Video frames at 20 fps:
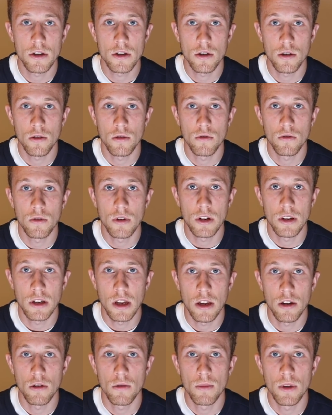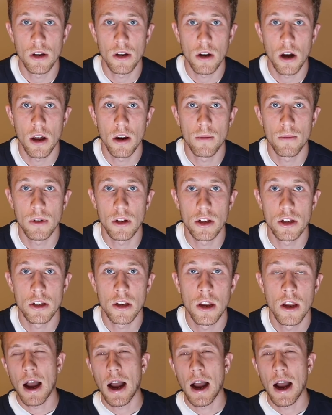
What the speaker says: to continue being on a beast.